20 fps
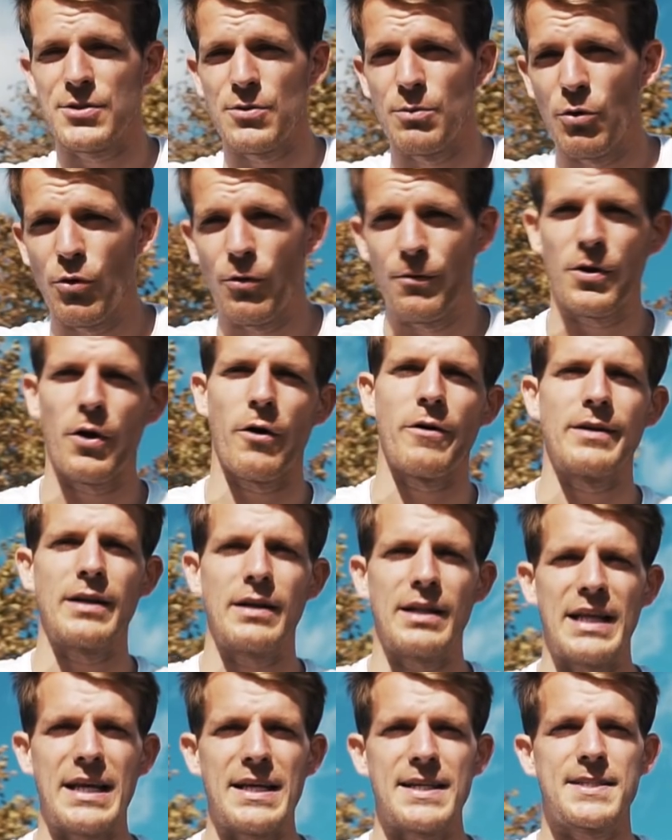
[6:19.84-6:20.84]
to move your
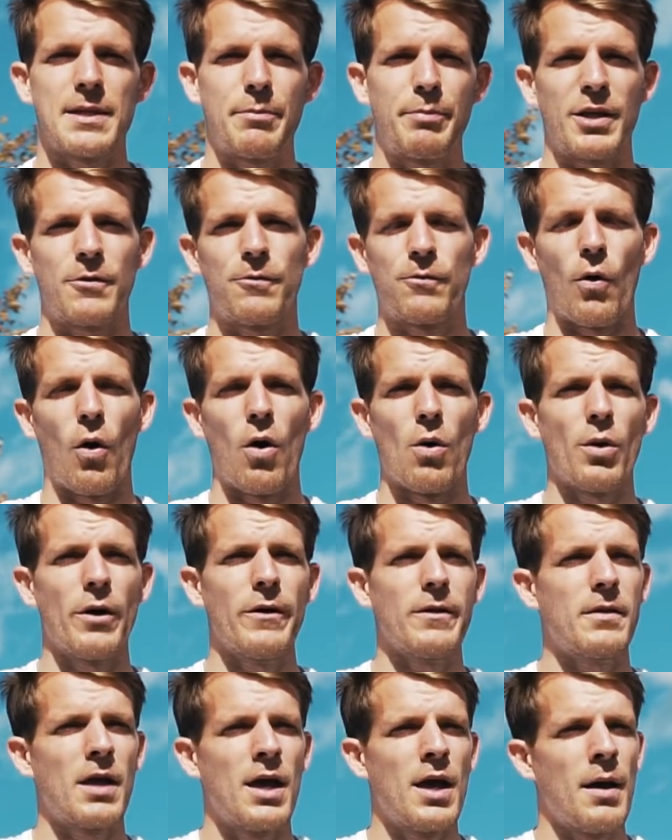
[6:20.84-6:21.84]
knees a bit
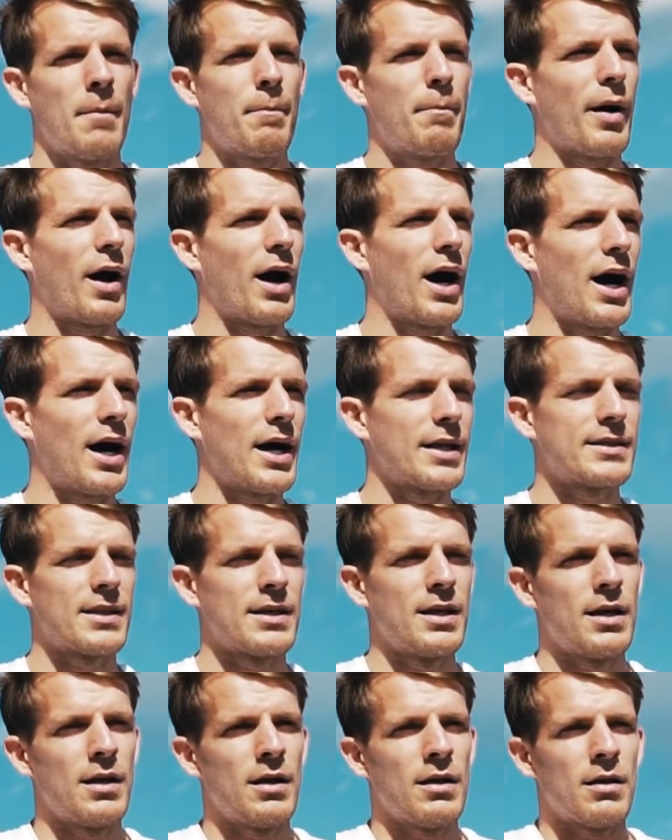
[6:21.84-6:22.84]
forward, but
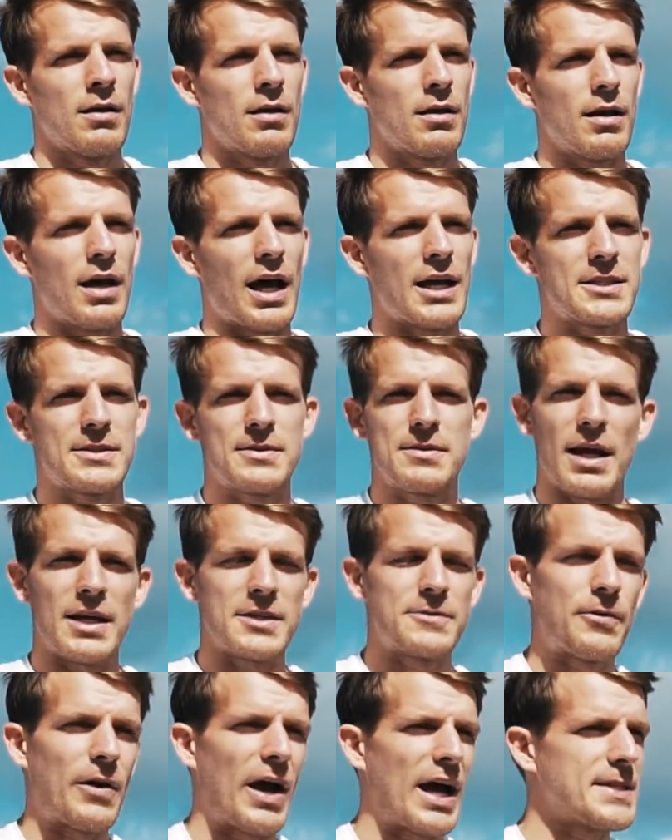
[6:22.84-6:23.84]

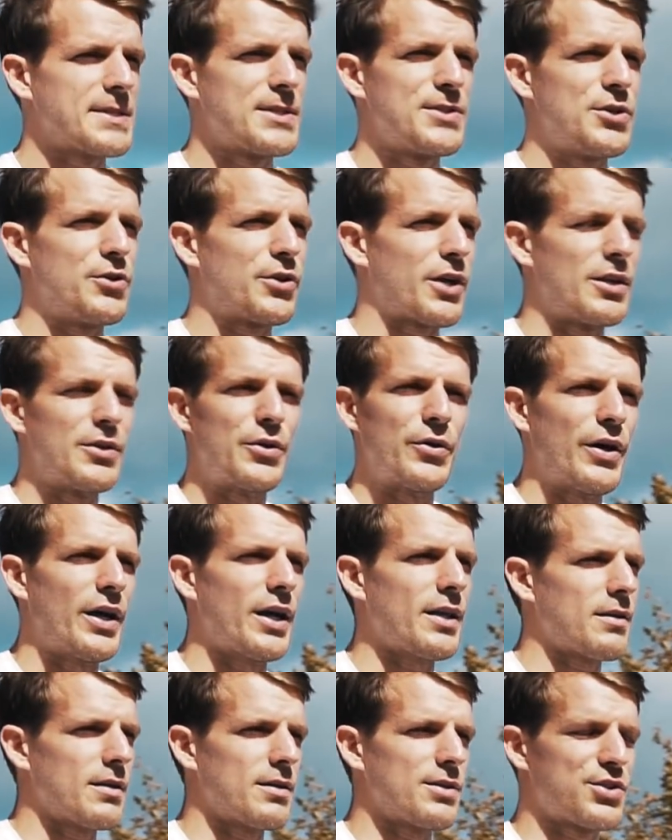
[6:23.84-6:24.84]
as fast as you can do
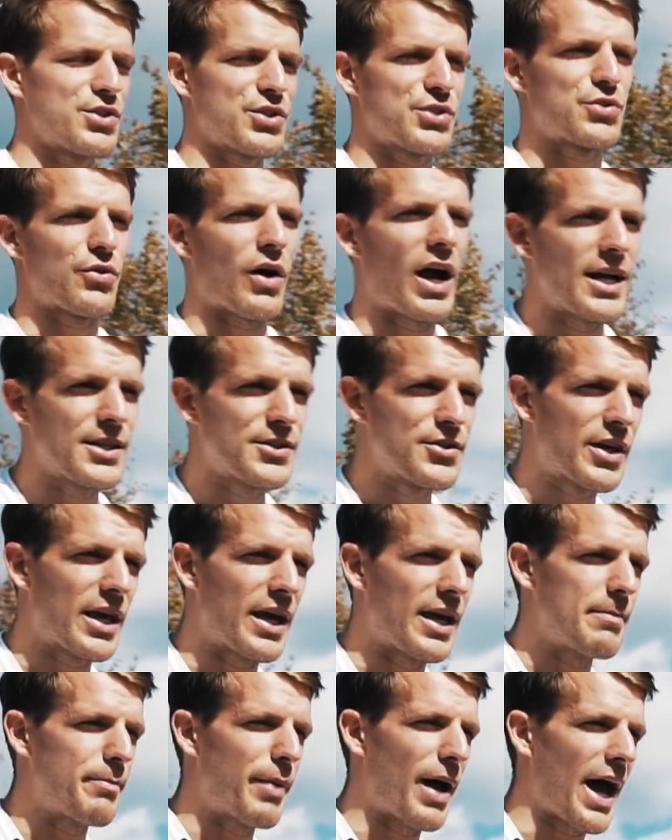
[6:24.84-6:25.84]
it, just try to
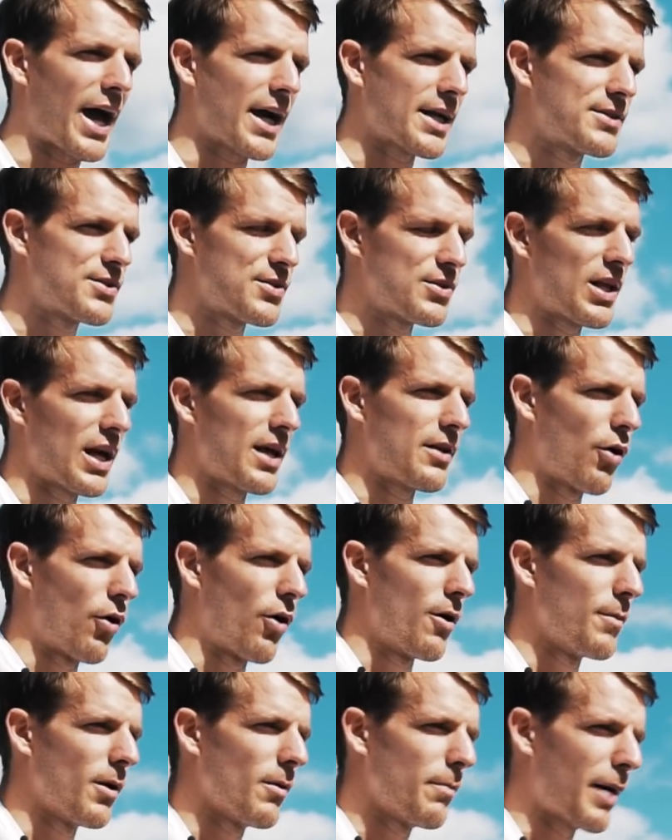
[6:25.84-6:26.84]
get back to that
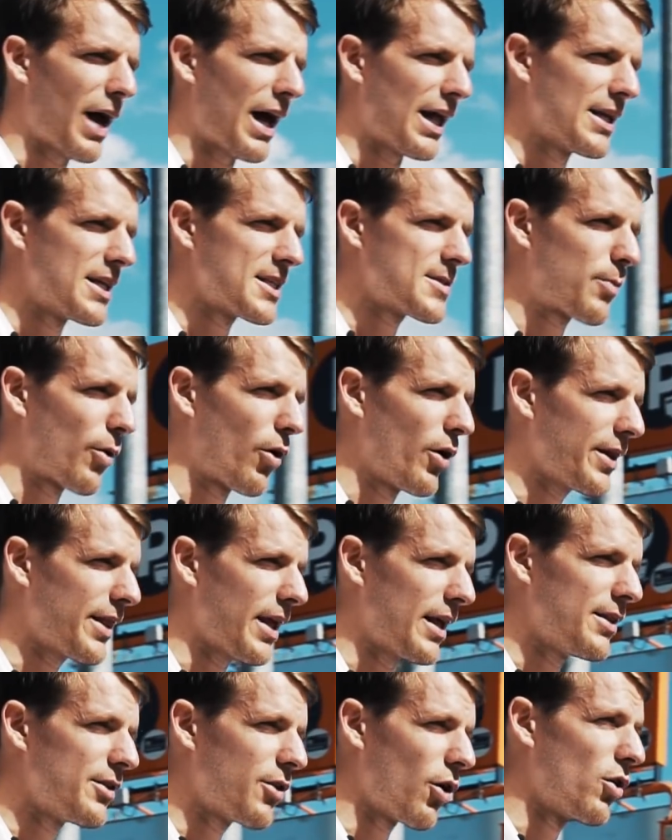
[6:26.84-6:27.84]
normal balance point,
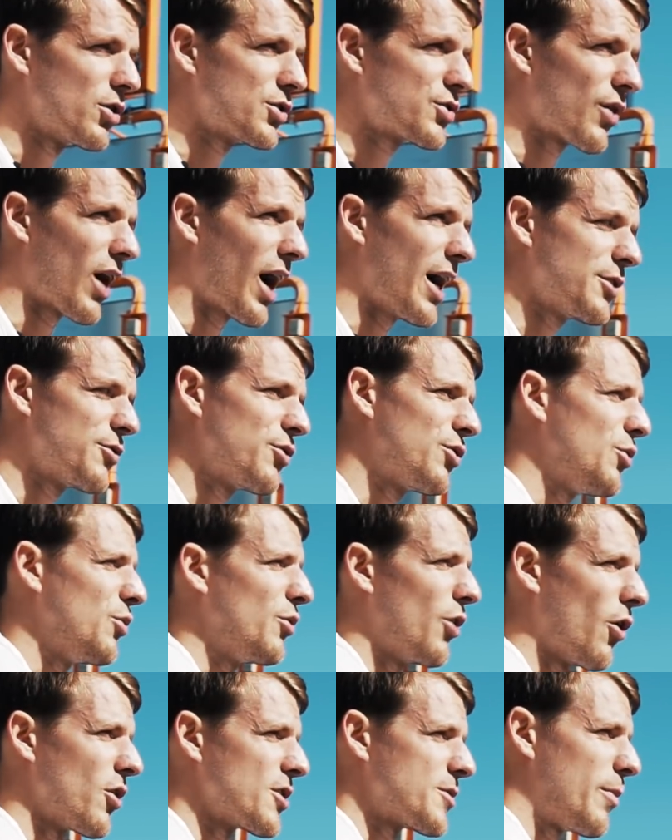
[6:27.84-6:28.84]
and don't try to do
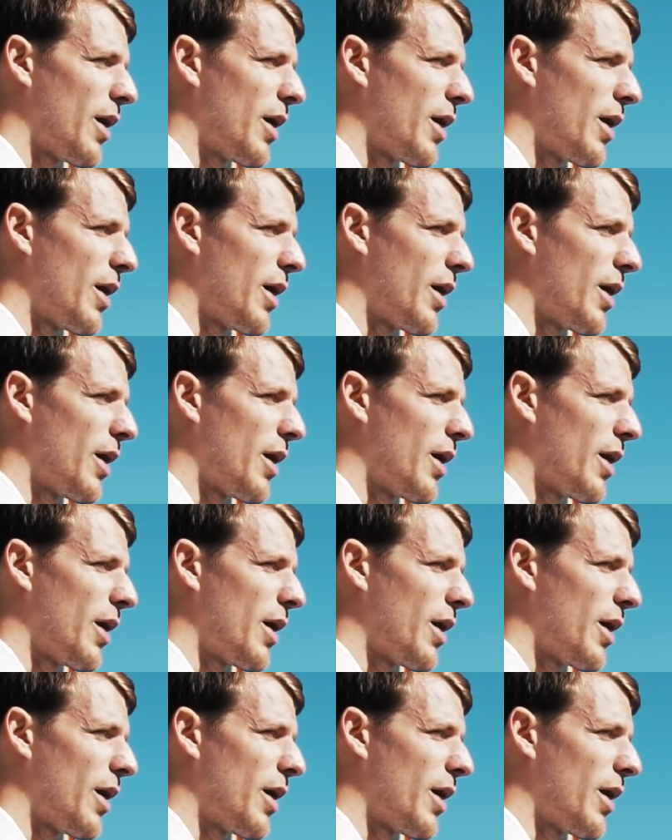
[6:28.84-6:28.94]
nose